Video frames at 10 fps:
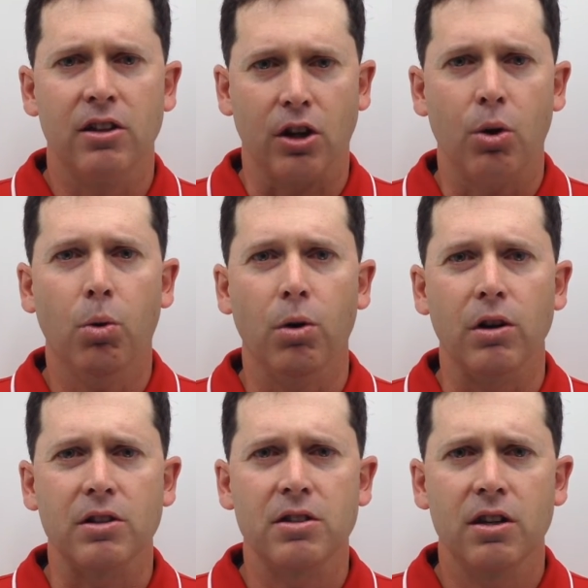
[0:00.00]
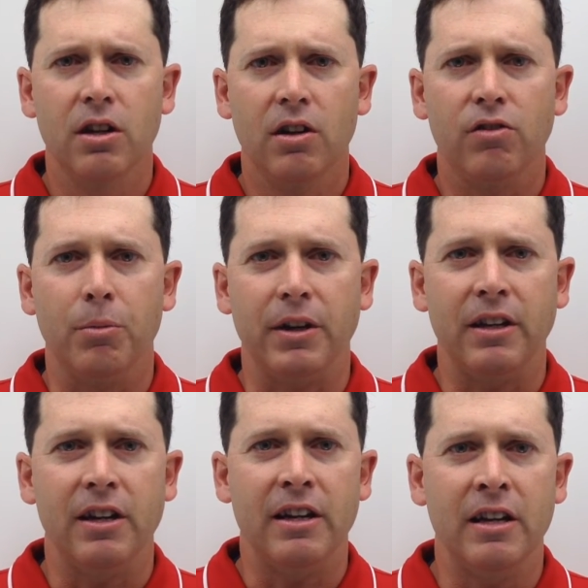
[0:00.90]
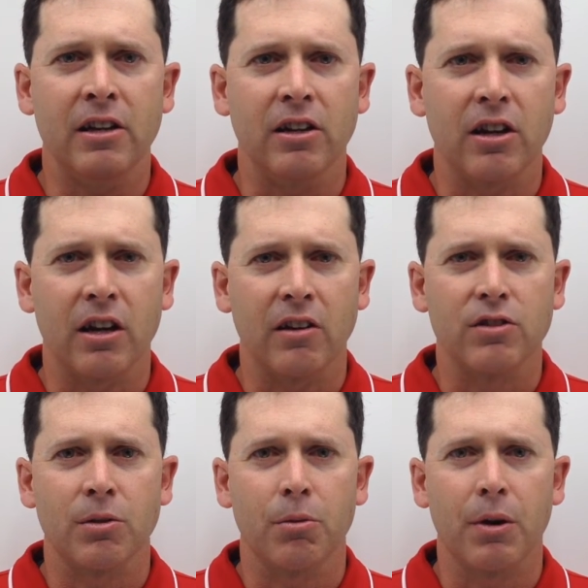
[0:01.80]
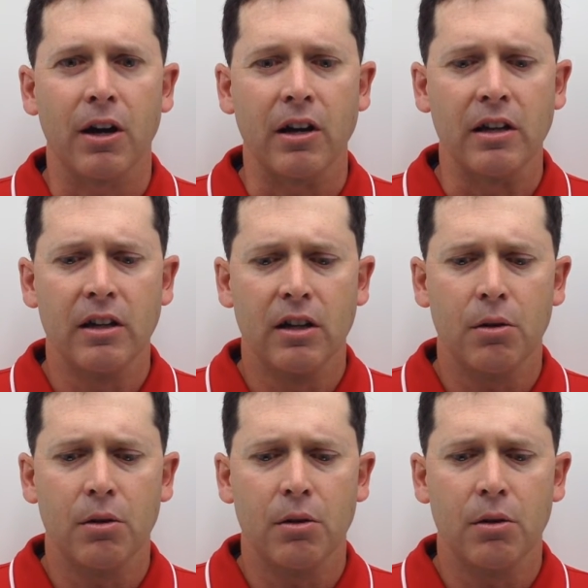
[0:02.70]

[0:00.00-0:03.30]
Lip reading: the course from beginning to end and kind of some of my